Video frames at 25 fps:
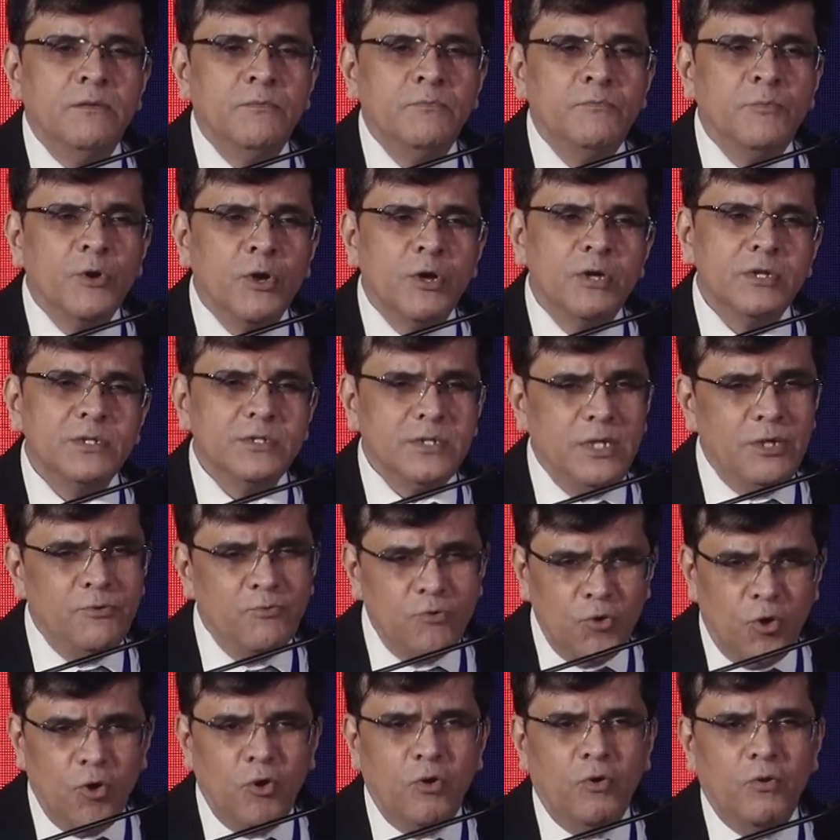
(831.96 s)
because
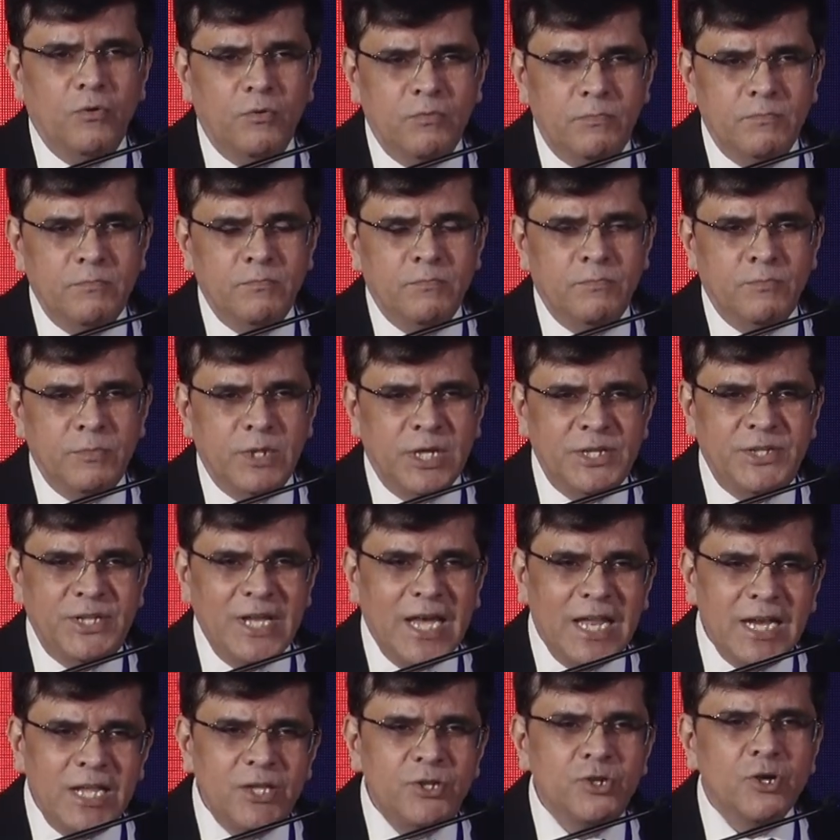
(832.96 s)
you know the
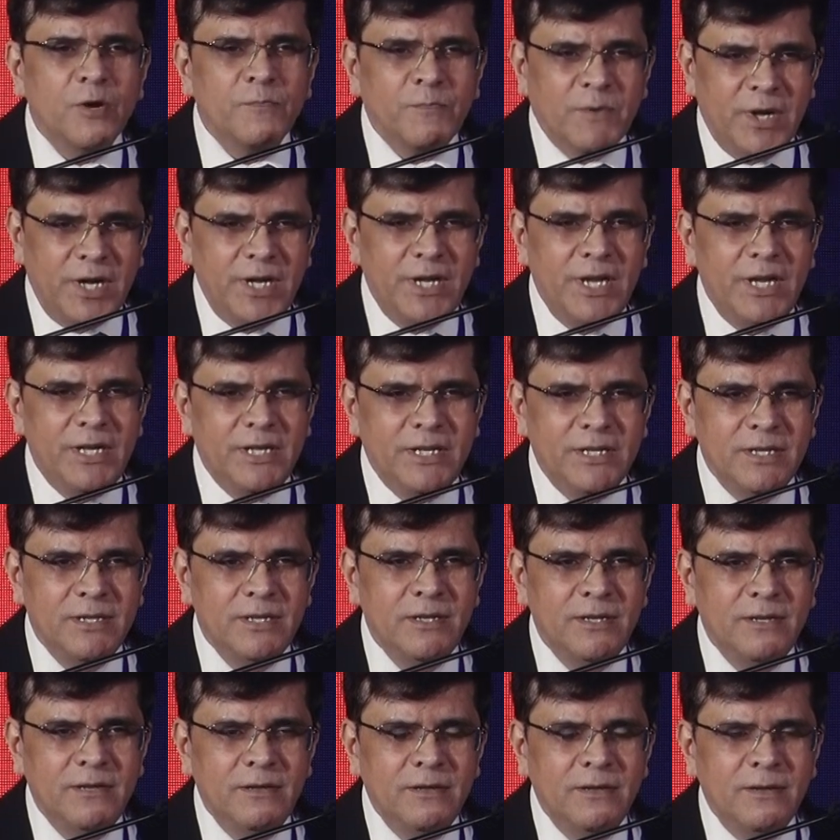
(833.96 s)
challenge of credit
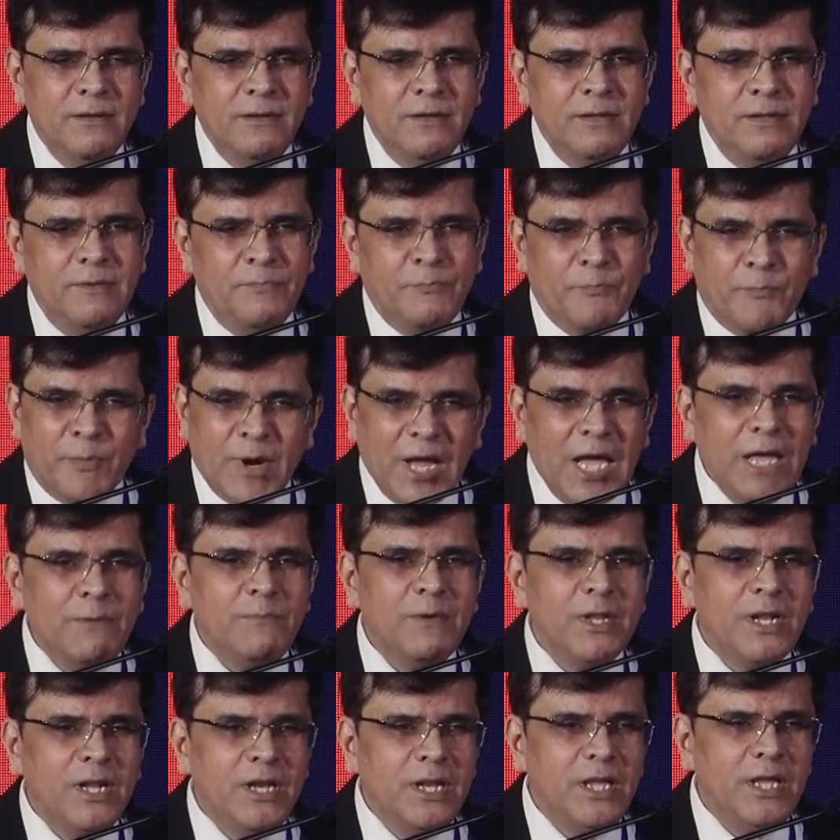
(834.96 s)

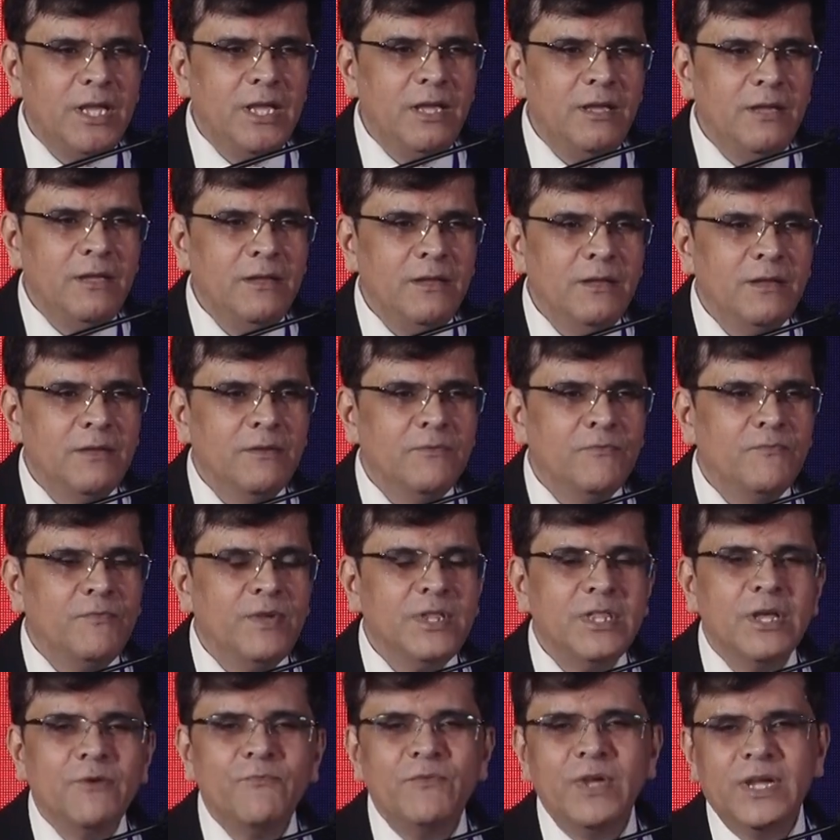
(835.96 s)
primarily
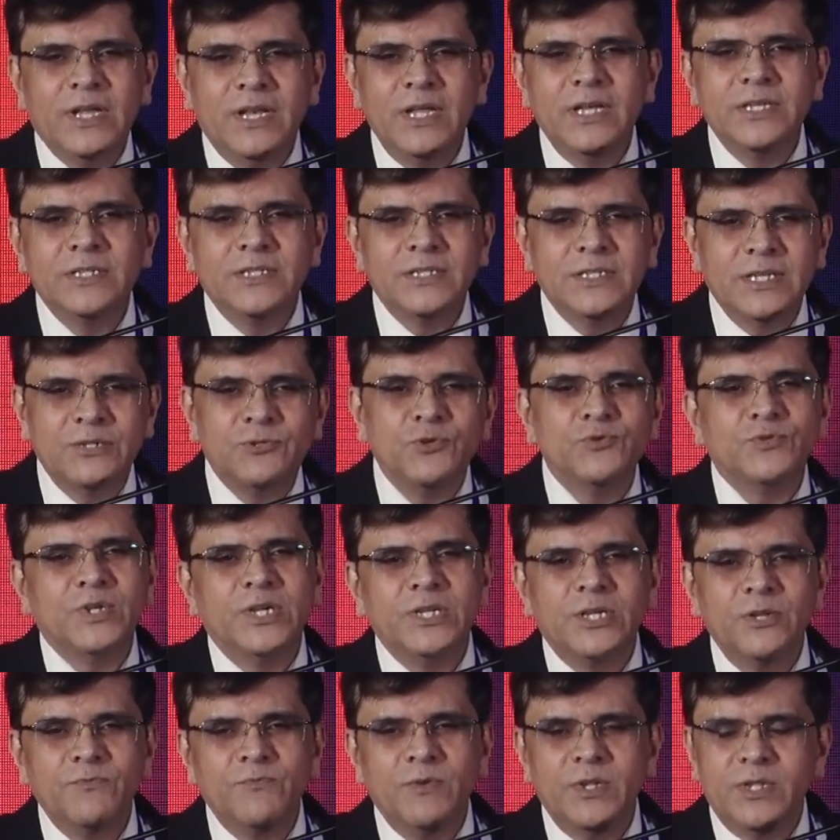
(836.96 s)
with the weakness
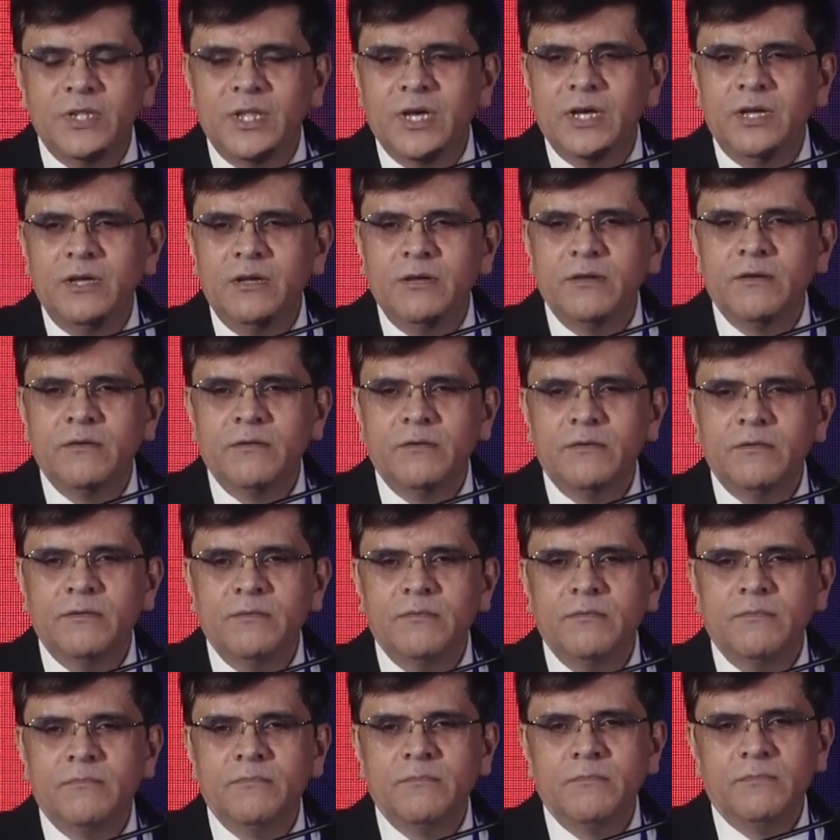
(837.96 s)
associated with the
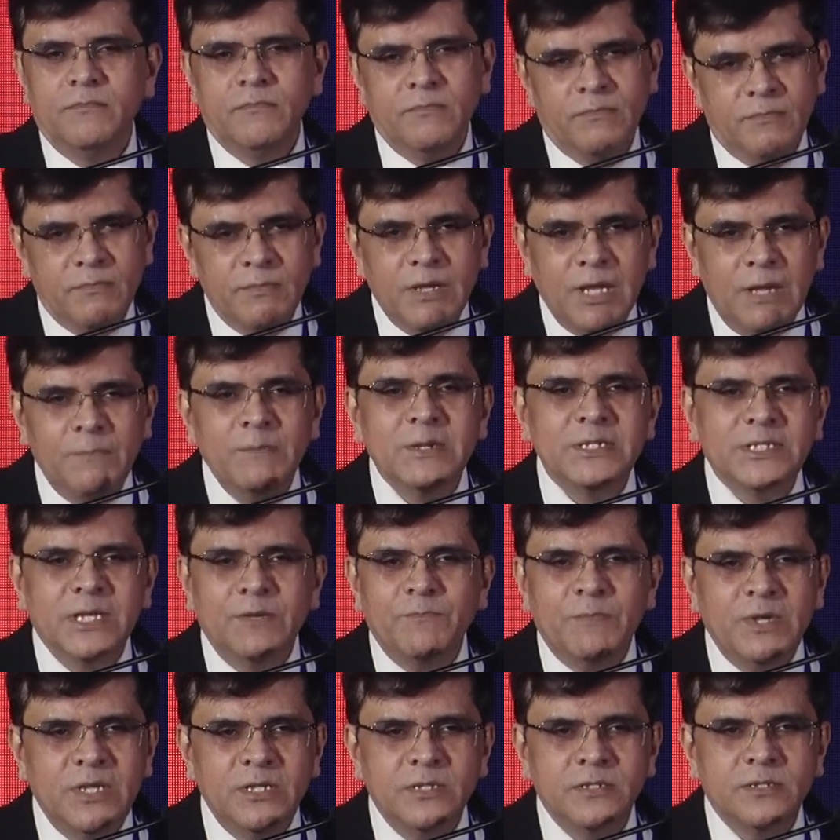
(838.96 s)

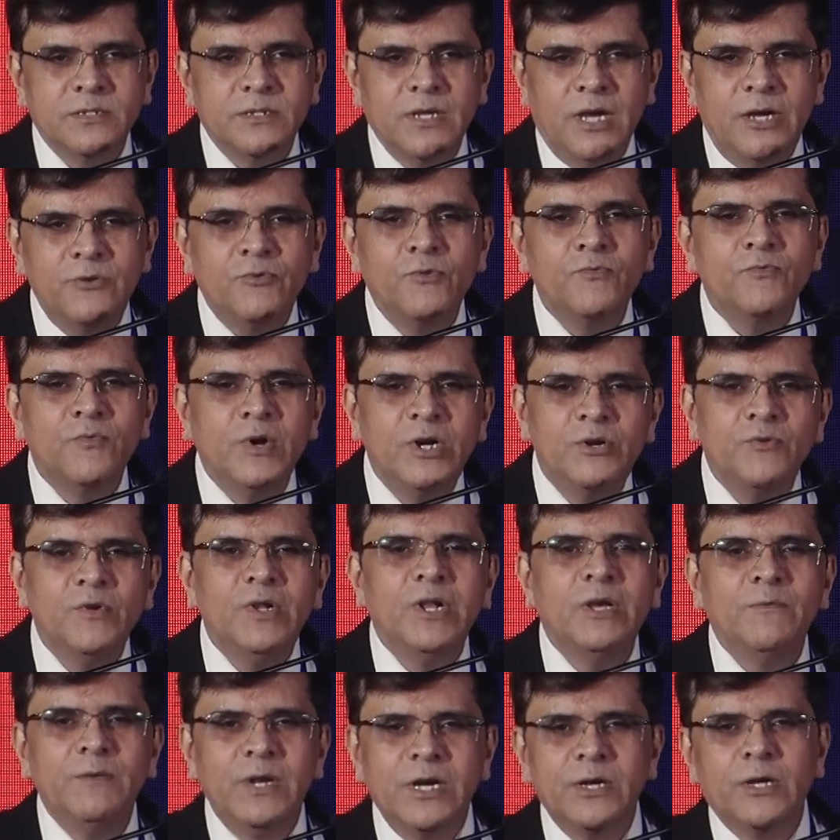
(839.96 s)
MSMEs. I don't want to
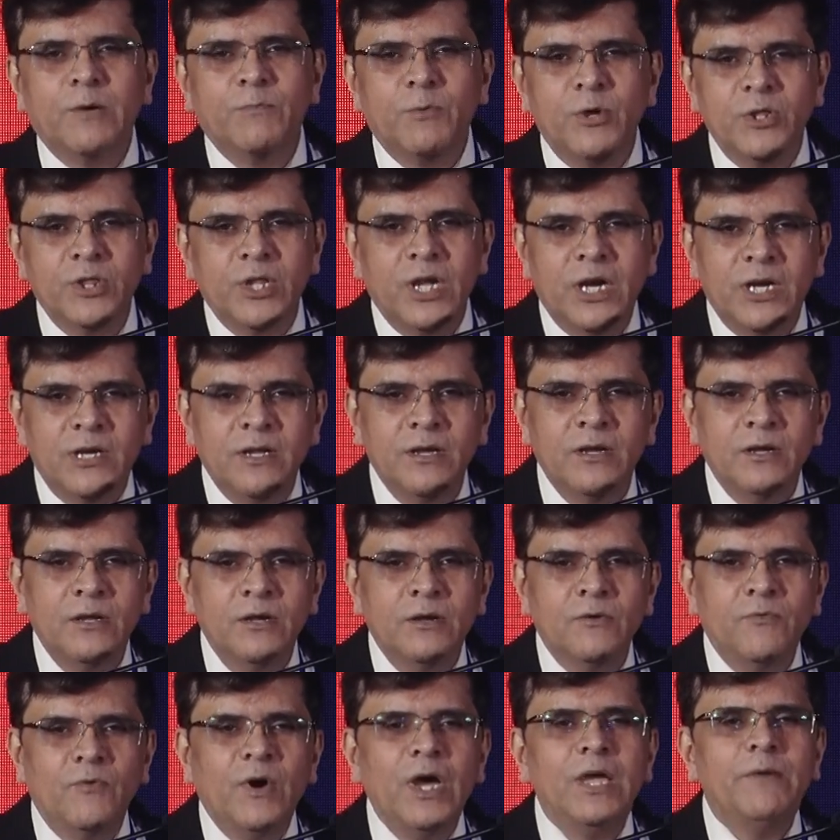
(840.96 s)
elaborate upon that.
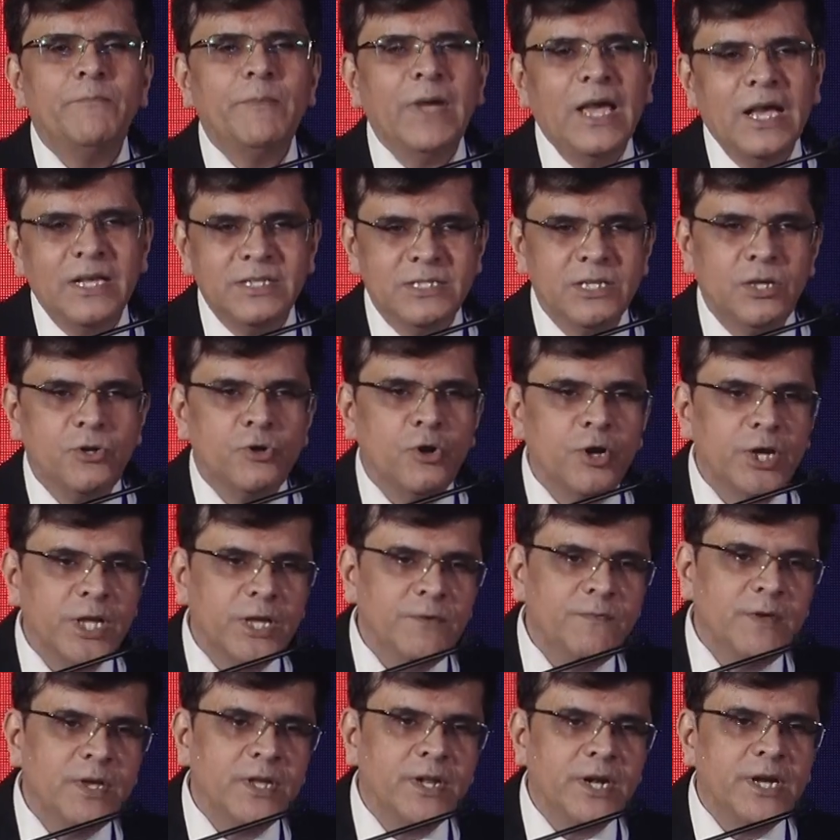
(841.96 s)
Why banks are not
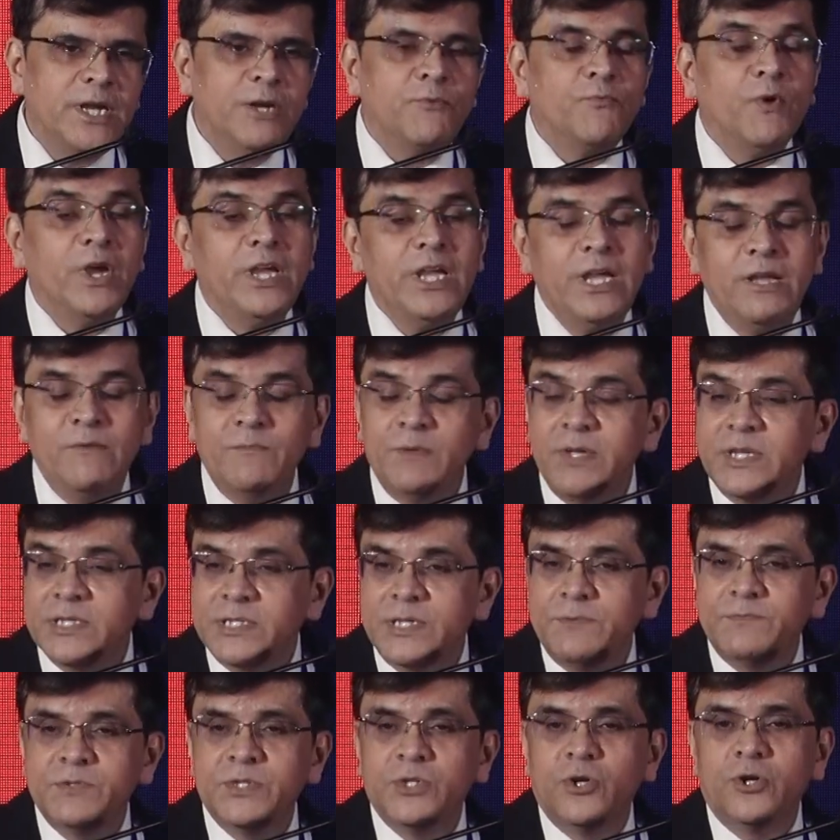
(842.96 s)
giving credit, why
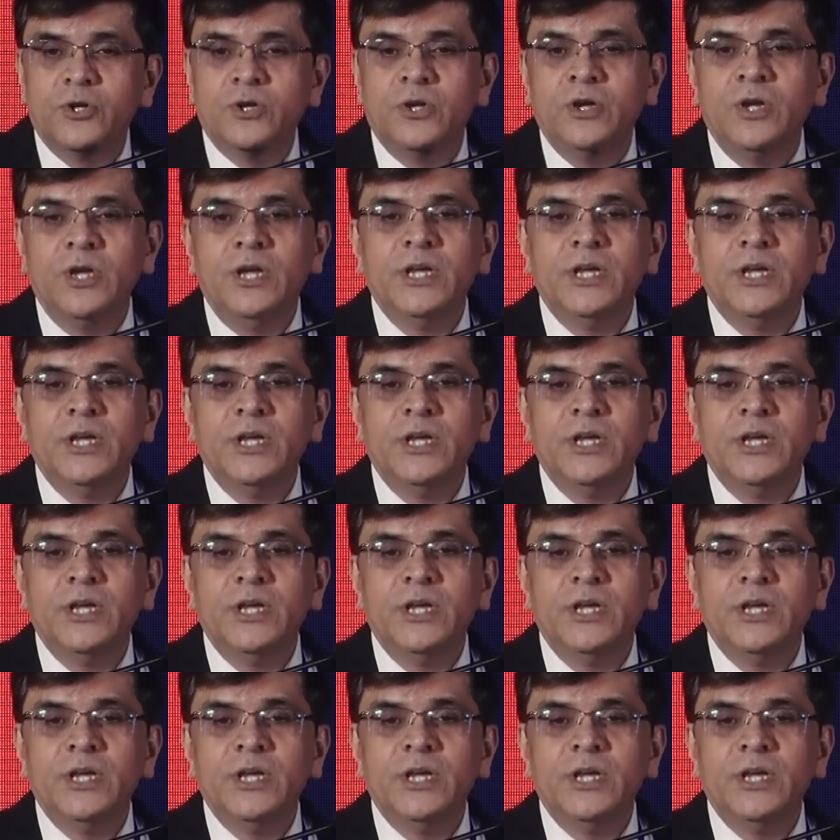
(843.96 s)
NBFCs are not